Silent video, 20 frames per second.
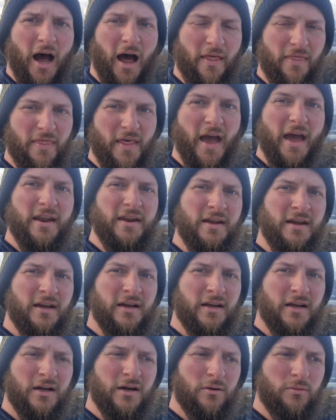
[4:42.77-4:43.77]
and then
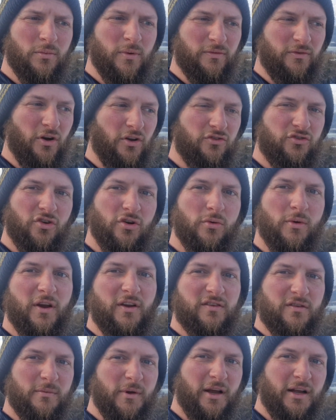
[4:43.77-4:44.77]
we've got 2
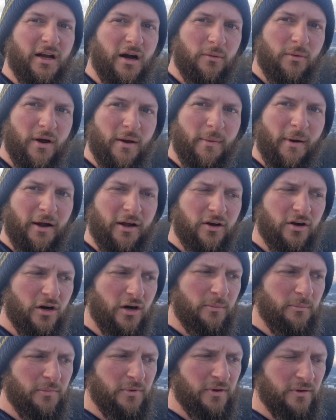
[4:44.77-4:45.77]
weeks to make our way back
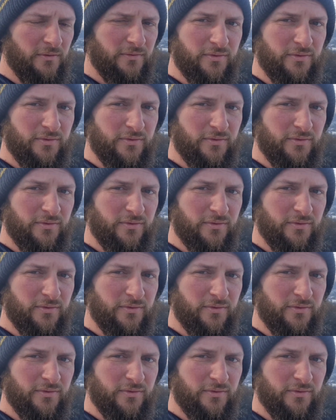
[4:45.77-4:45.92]
home